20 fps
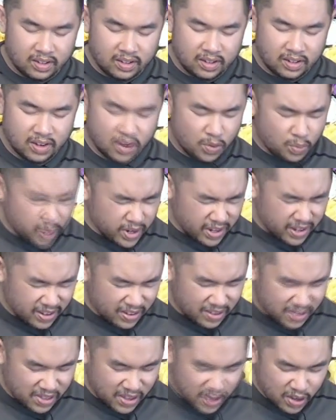God, we
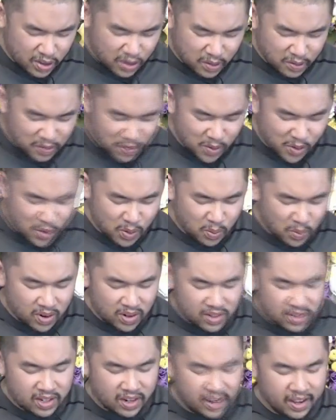thank you for your
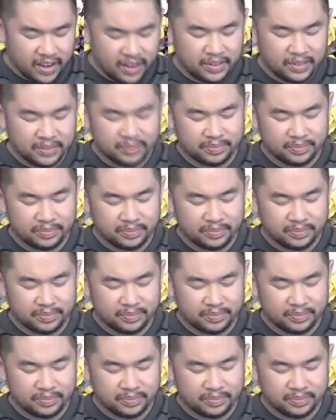word today.